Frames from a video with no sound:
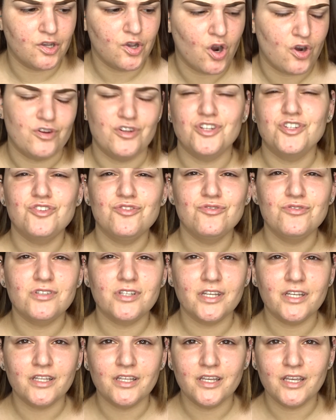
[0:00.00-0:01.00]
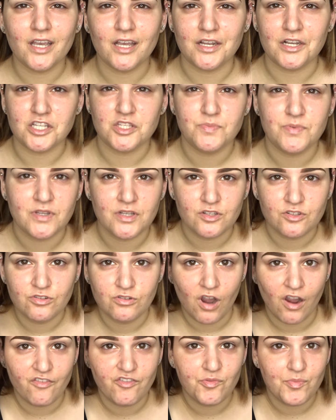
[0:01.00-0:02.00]
car issues lately, and it's been
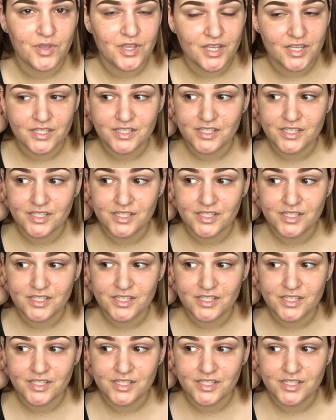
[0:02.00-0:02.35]
driving me